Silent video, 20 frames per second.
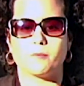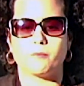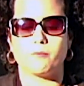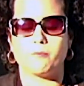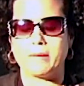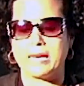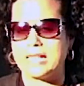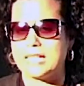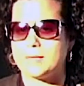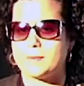
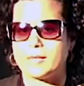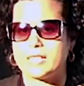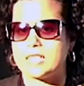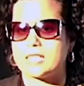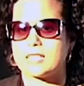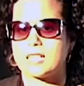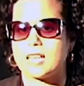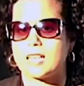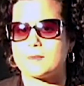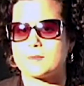
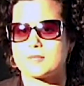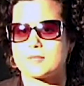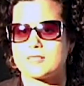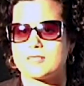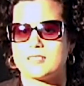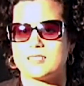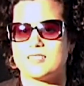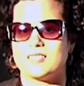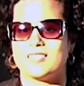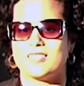many times
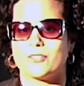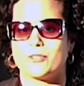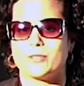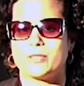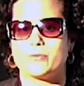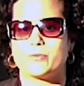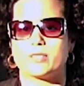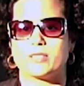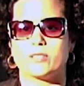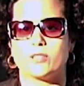don't
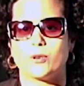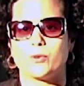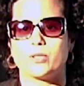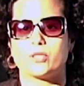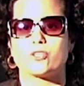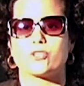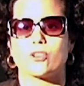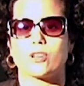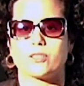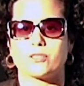even know
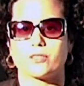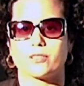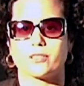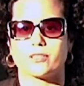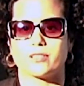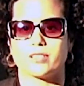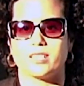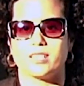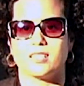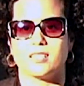each other